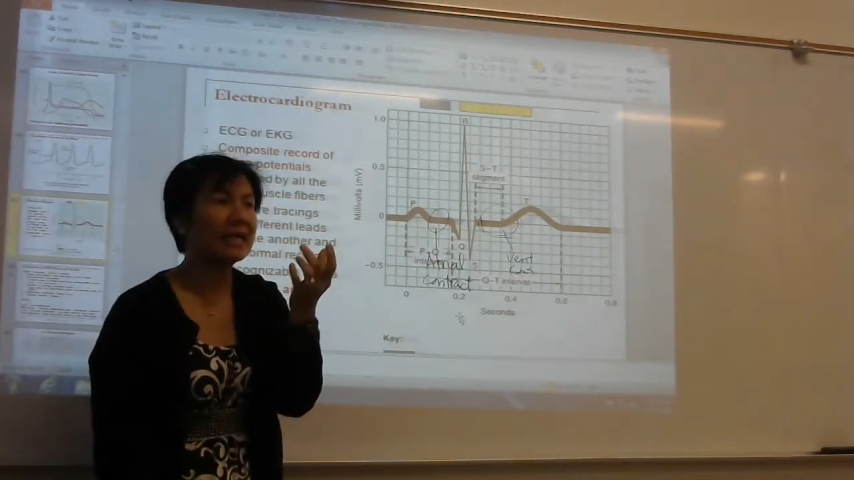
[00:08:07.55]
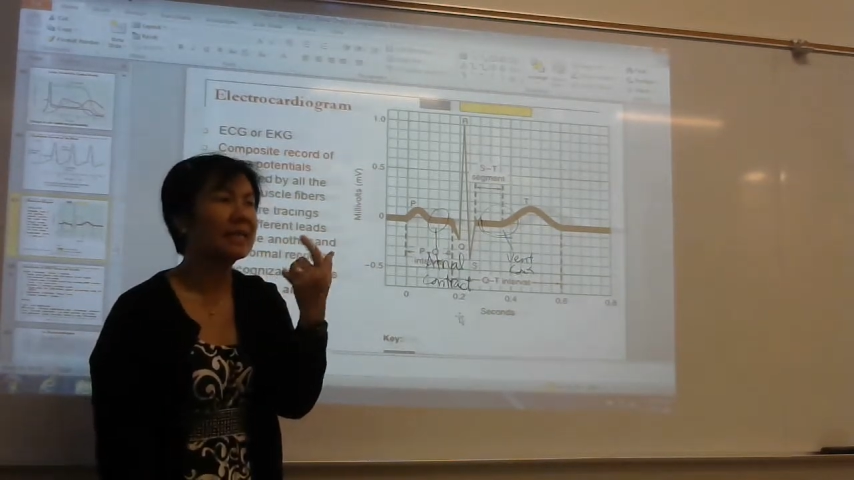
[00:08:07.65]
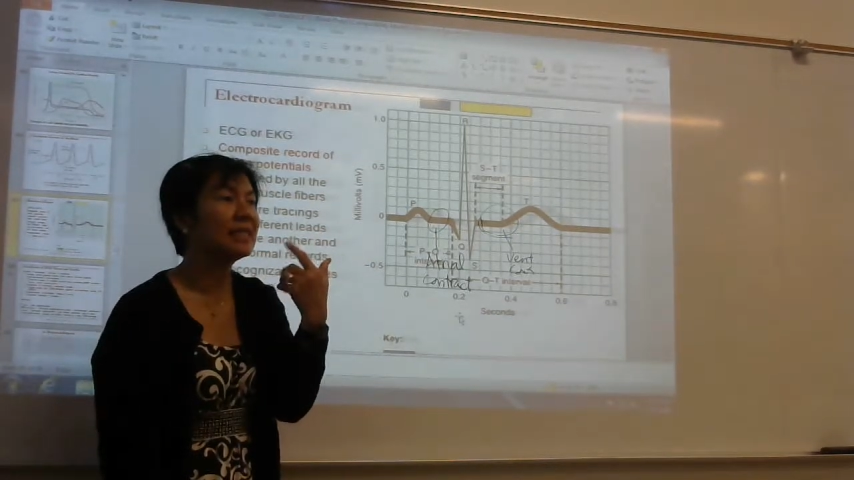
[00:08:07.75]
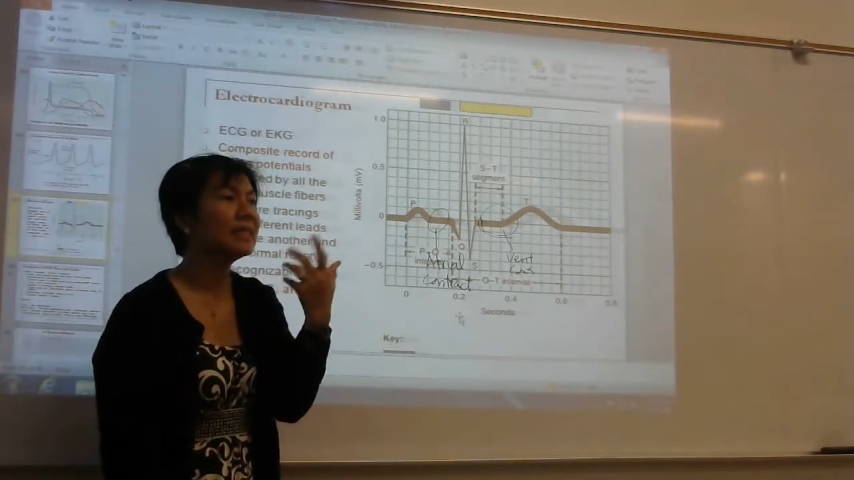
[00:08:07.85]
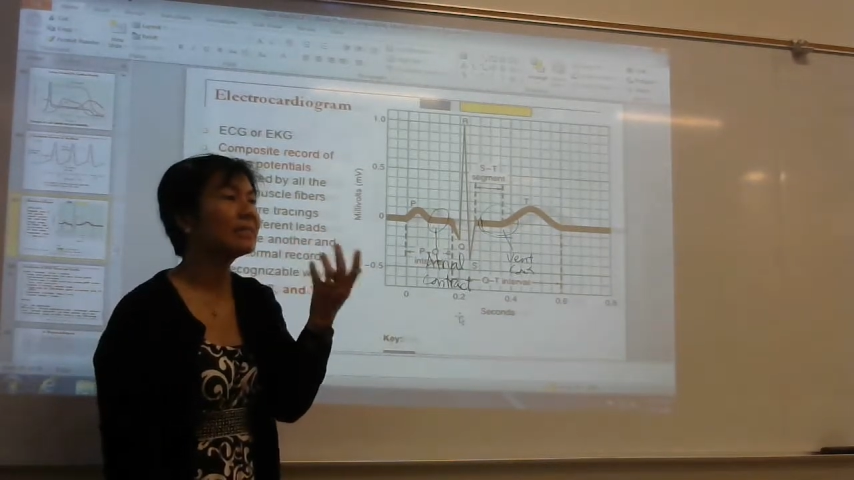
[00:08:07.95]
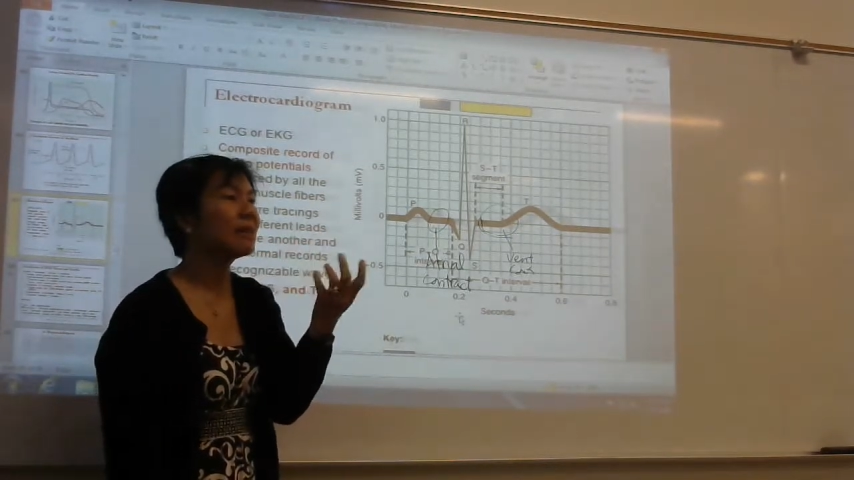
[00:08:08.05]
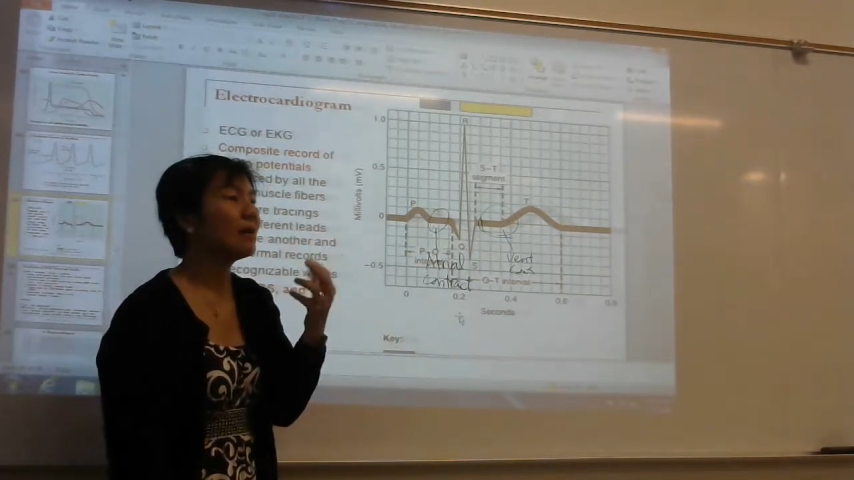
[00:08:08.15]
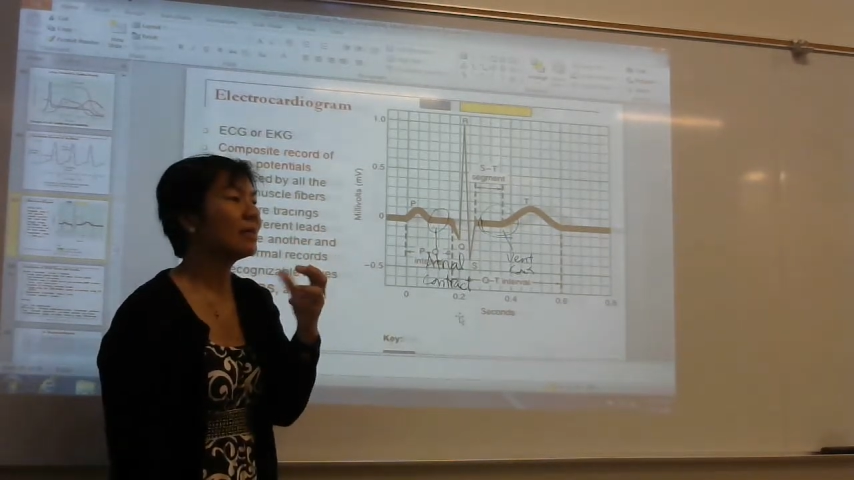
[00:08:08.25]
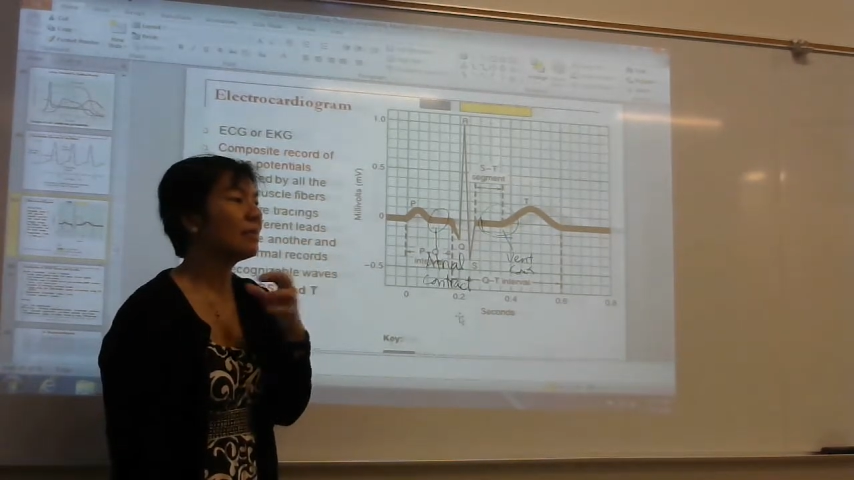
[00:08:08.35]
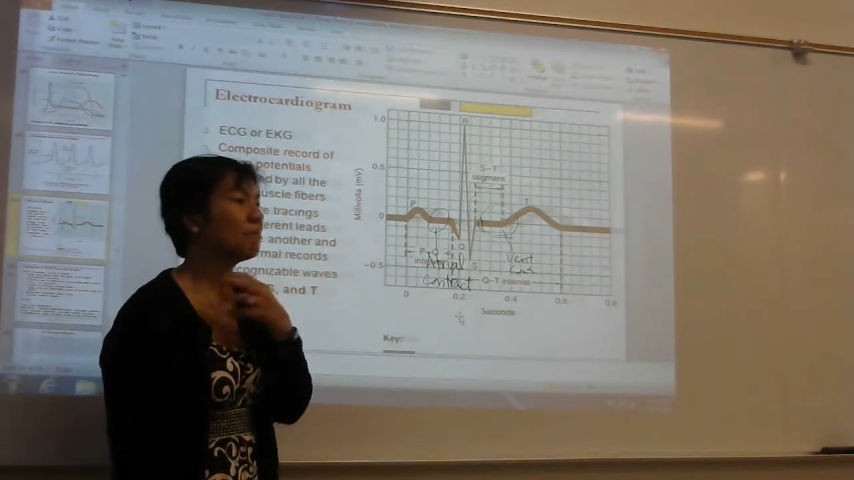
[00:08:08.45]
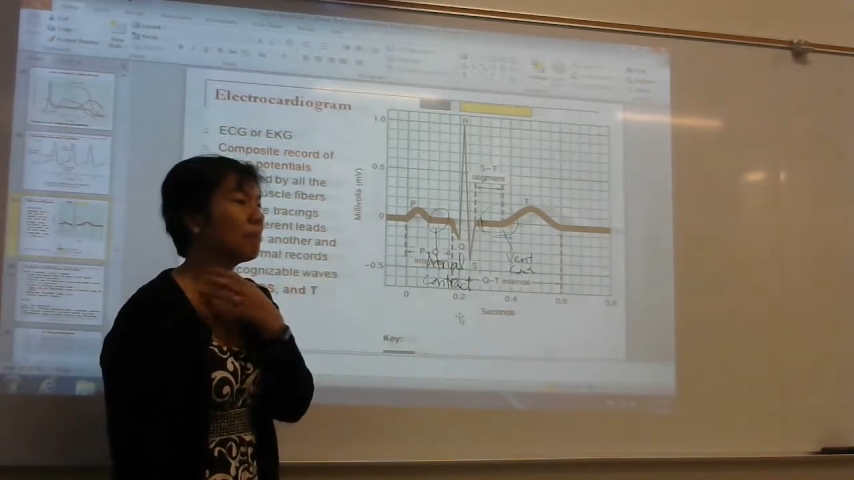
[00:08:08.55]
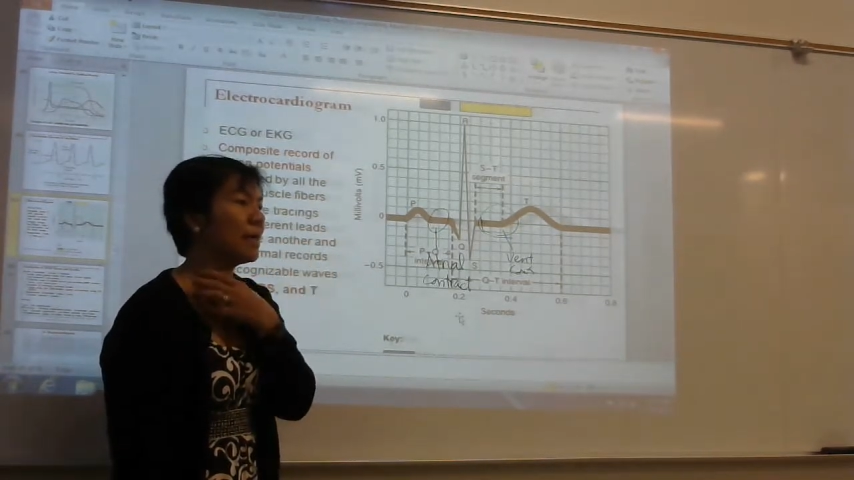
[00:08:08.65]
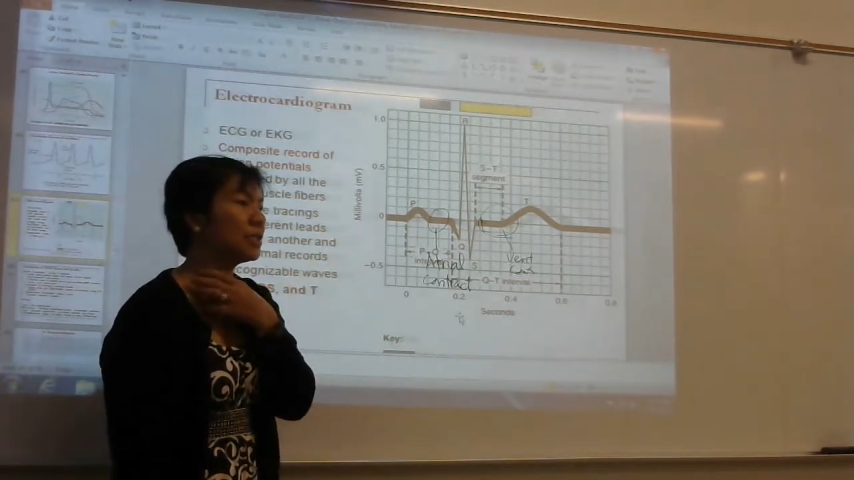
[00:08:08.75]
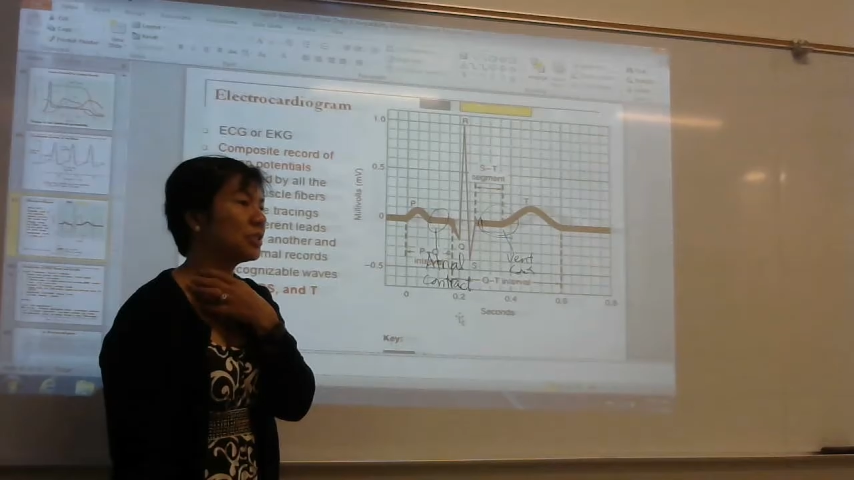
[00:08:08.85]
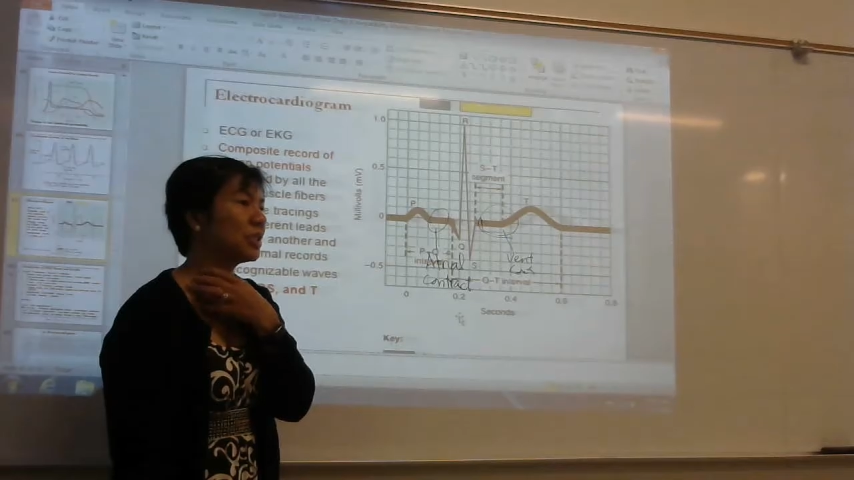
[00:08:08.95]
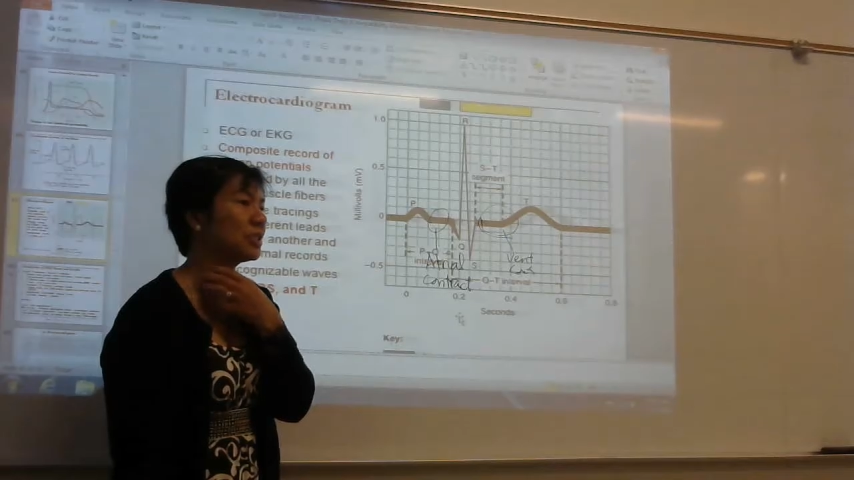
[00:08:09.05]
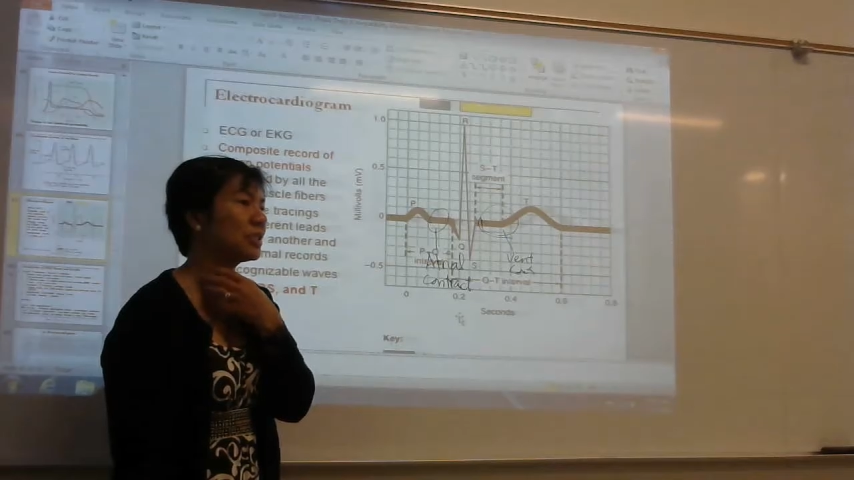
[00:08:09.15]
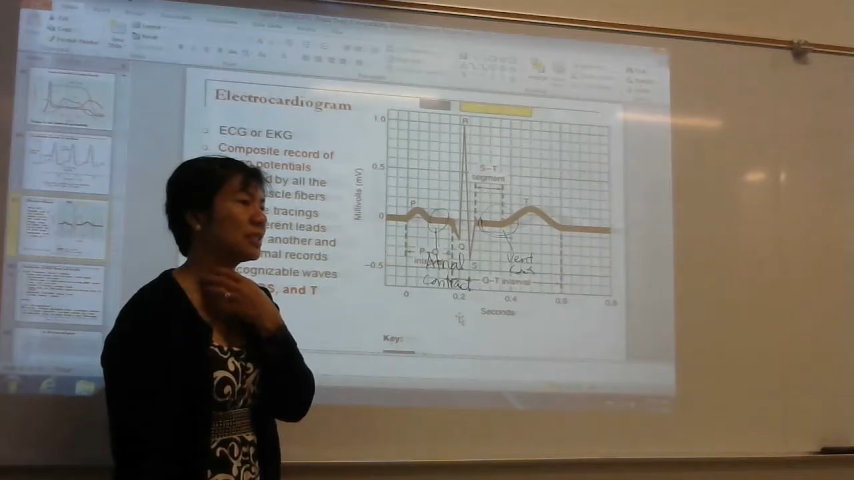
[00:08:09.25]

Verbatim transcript: These are the patients